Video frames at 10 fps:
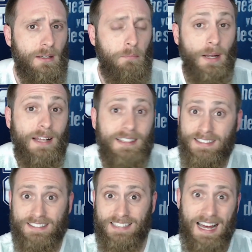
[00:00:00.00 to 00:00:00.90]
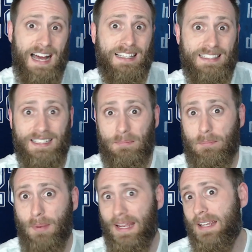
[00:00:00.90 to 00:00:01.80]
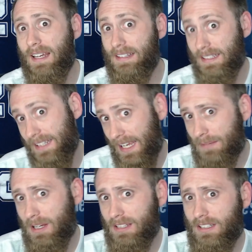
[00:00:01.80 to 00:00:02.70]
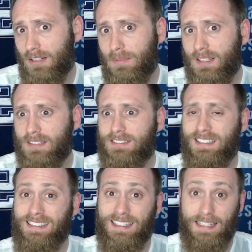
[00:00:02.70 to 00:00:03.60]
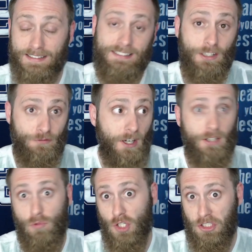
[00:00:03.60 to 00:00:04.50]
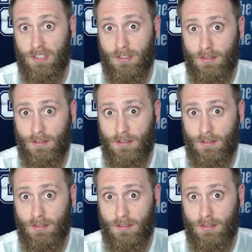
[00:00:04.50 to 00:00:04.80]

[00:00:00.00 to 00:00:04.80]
But I didn't dog it and bang on the game all year because, like, it still fucking worked.